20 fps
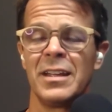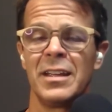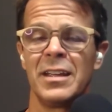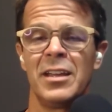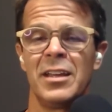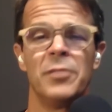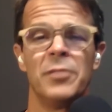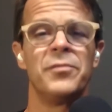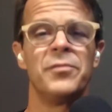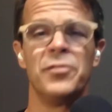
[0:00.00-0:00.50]

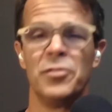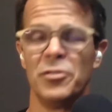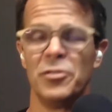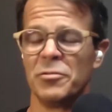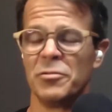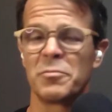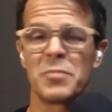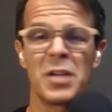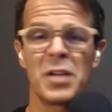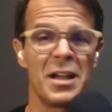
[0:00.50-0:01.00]

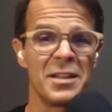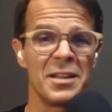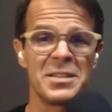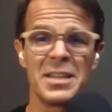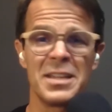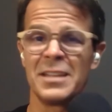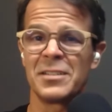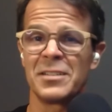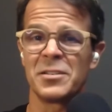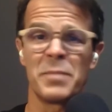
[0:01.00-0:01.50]
helpful
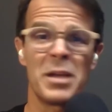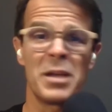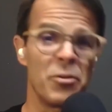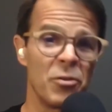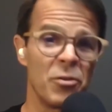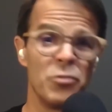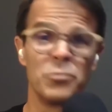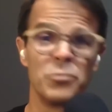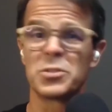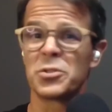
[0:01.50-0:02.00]
content about
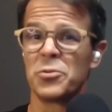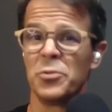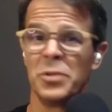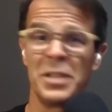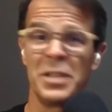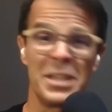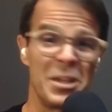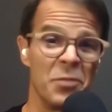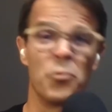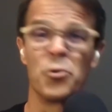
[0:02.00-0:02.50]

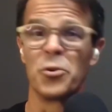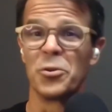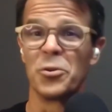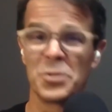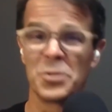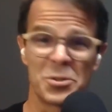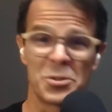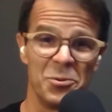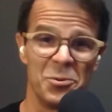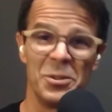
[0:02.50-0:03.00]
homeschooling and world
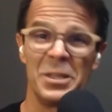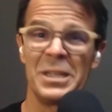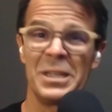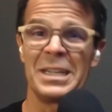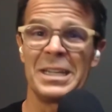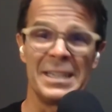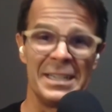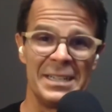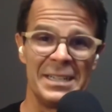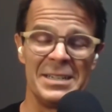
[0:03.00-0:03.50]

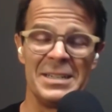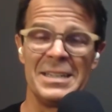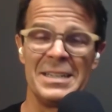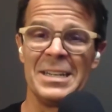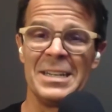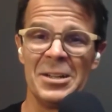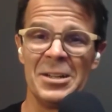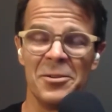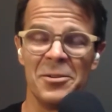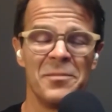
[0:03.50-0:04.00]
schooling
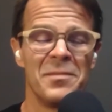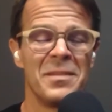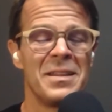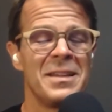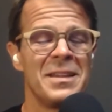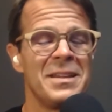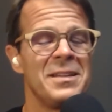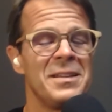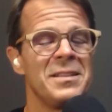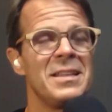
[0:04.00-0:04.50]
and,
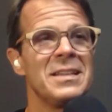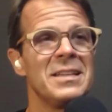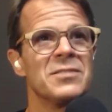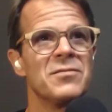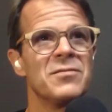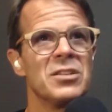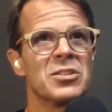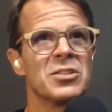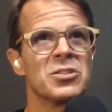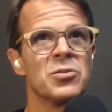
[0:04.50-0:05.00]
things of
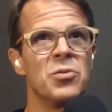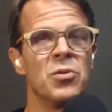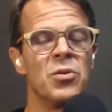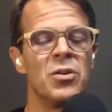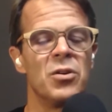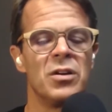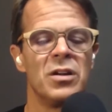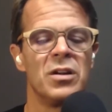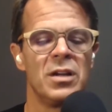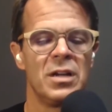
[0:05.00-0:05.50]
this
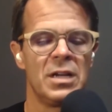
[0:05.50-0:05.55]
sort.